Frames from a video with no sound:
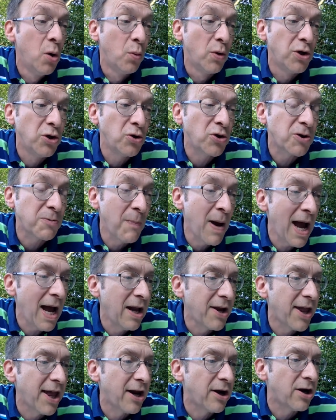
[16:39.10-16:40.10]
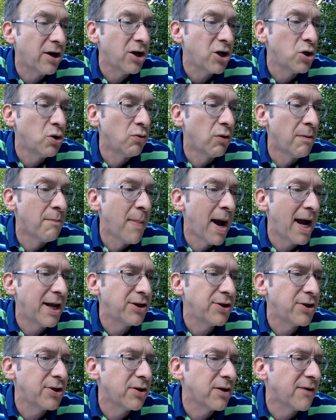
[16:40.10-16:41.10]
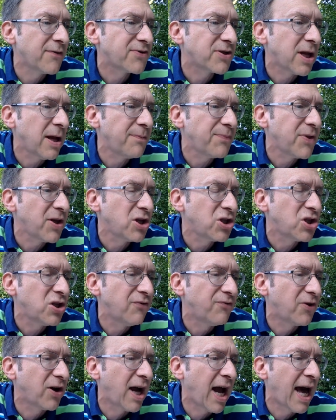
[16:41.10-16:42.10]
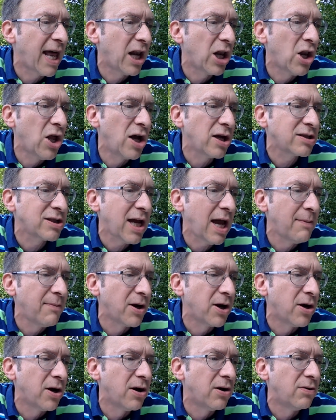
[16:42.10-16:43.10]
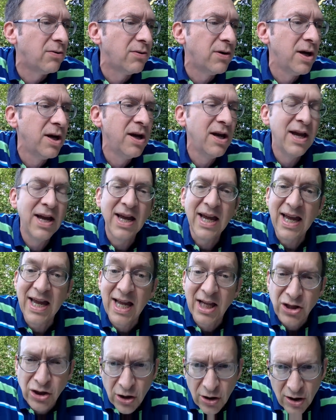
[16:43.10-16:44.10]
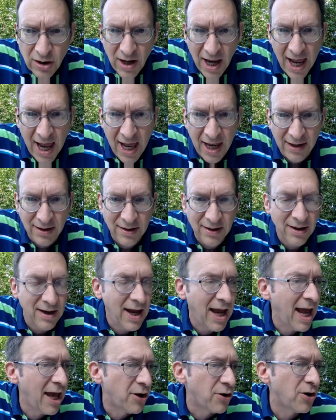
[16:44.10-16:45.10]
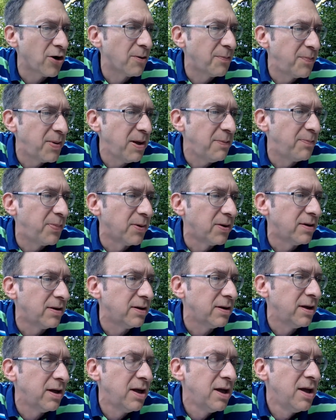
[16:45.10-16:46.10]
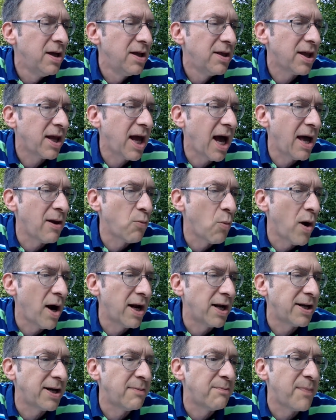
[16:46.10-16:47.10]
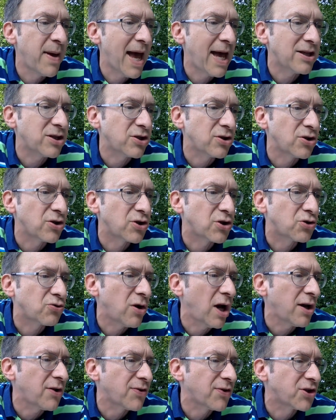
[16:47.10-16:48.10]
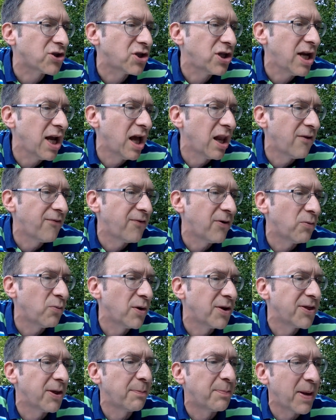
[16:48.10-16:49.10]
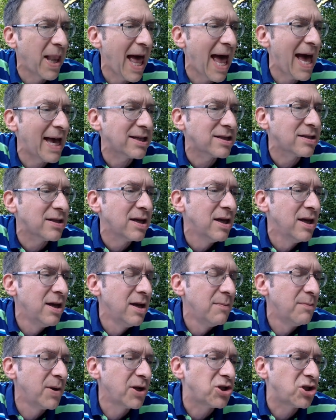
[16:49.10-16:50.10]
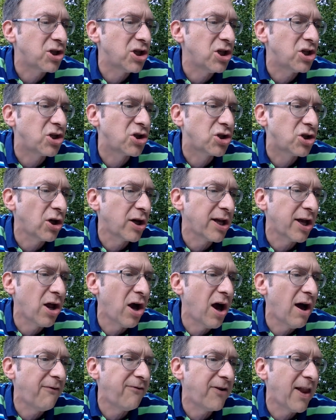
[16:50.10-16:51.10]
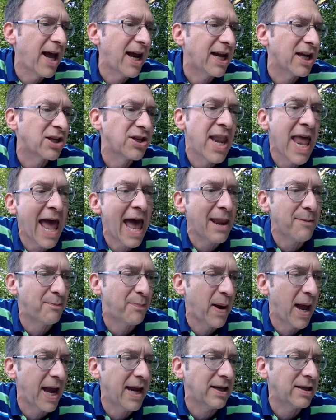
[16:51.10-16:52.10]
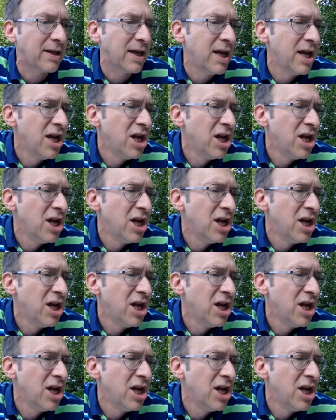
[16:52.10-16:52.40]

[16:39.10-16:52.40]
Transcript: When you smiled at her, you reminded her of something she forgot a long time ago. It's her land and her people. The Gondwanan ambassador struck the she-elephant with a blast, but she shook it off like a gnat bite.